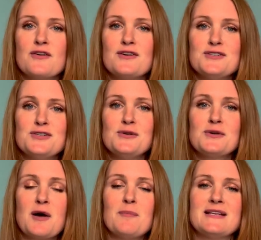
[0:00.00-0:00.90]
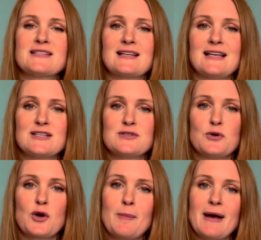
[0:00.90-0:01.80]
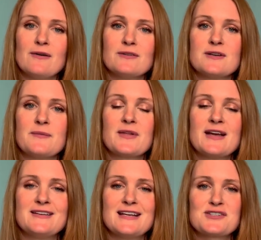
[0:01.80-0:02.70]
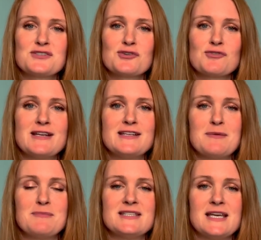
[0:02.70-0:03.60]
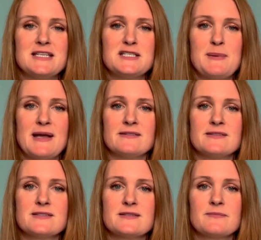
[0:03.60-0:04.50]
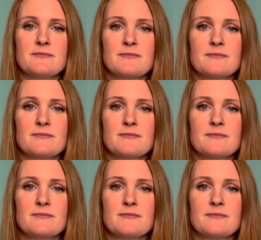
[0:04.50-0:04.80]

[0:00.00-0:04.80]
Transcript: There are two companies I'd like to talk about, National Grid and Mercedes-Benz.